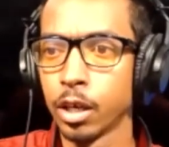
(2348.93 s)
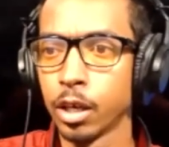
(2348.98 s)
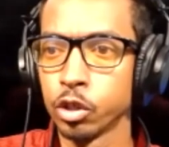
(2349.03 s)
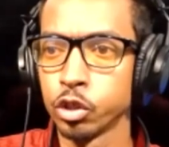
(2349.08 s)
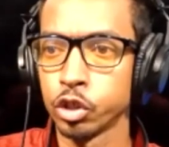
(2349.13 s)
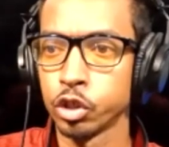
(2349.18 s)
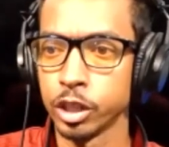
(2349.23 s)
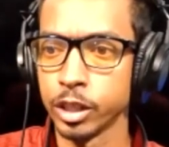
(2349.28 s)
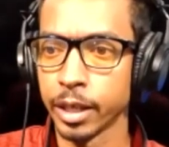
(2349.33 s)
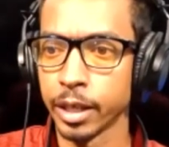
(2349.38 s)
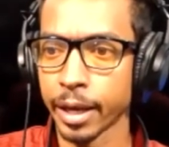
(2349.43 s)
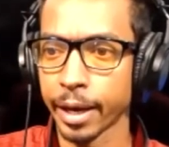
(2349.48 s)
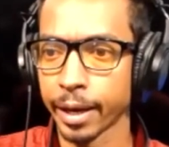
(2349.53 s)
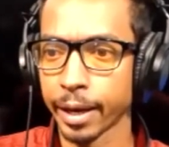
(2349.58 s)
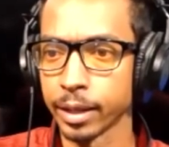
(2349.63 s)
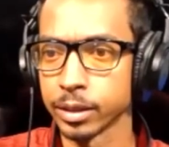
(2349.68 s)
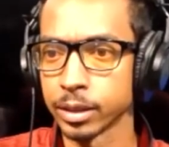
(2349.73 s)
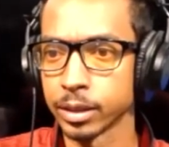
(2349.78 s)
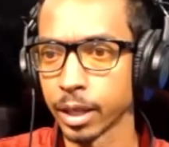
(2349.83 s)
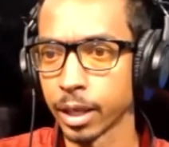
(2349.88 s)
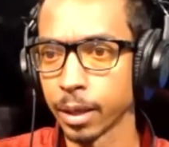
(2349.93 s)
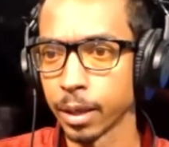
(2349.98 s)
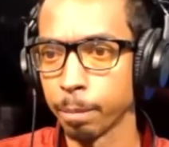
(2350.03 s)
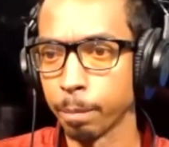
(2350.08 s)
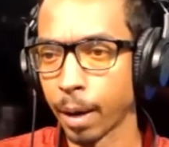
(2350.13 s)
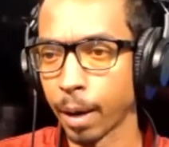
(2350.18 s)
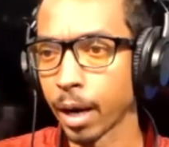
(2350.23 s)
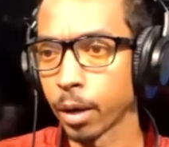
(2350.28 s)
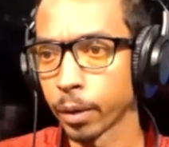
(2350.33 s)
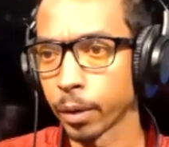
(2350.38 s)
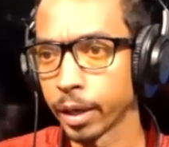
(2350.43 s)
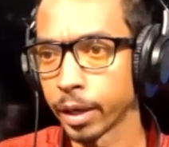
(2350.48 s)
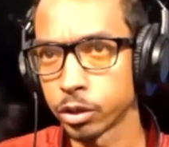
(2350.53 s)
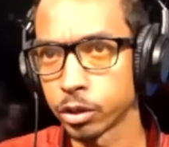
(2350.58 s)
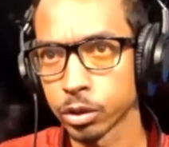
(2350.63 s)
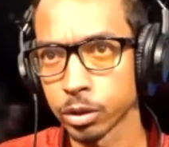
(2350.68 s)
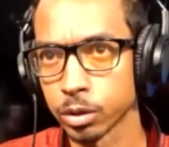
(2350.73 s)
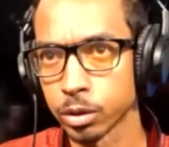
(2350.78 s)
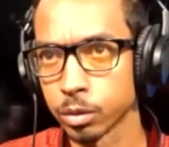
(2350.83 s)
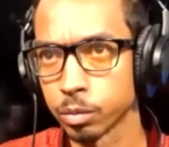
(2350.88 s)
she has a
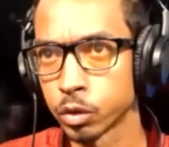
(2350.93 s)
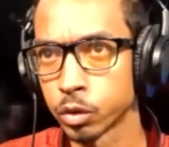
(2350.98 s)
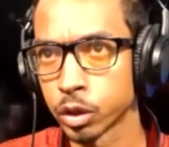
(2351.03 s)
biracial